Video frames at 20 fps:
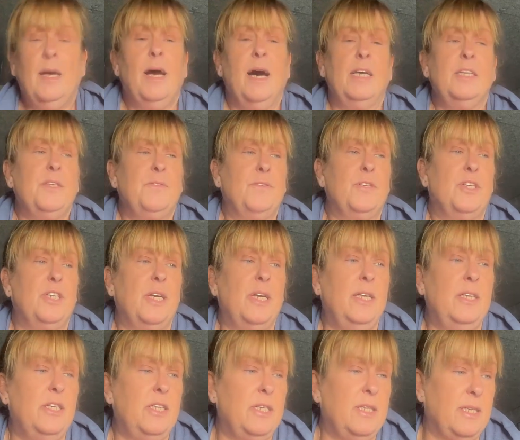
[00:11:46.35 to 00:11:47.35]
As for
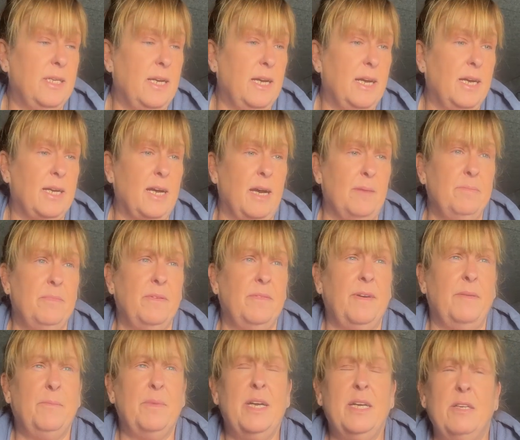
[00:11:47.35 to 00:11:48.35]
changes in our camper
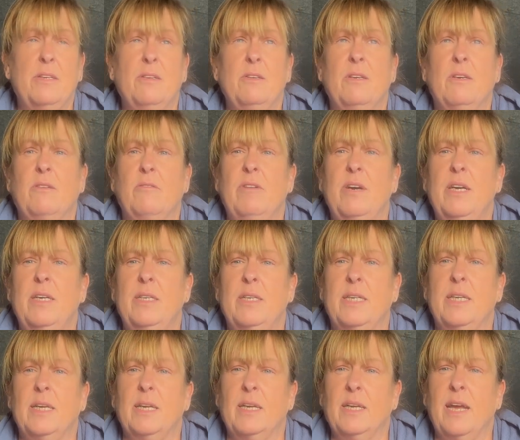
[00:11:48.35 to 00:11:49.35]
van, we haven't done a great
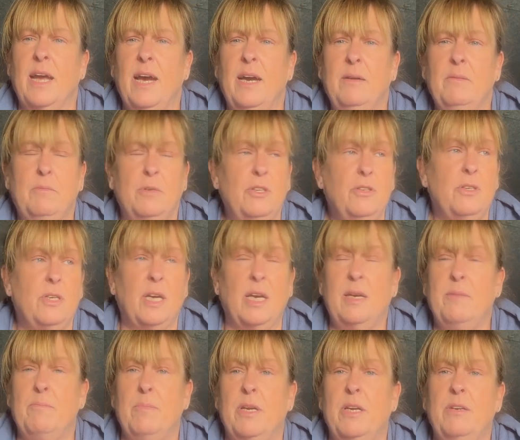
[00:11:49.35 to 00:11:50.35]
deal yet. We just
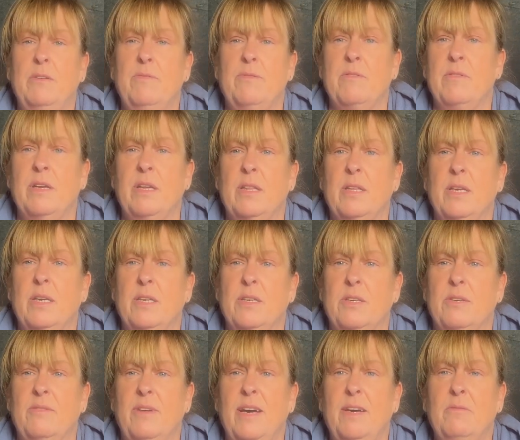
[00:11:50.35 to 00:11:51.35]
keep manoeuvring
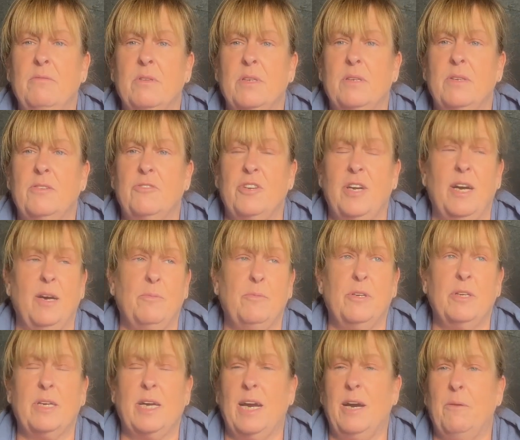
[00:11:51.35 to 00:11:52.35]
things around, try to
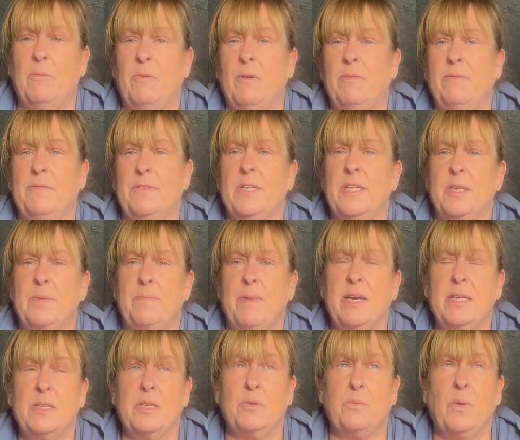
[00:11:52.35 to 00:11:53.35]
work out what fits
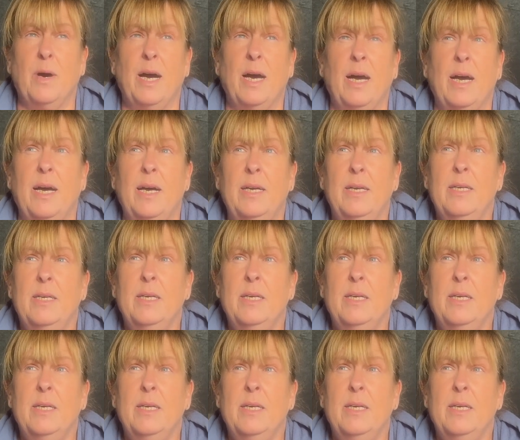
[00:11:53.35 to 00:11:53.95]
best where.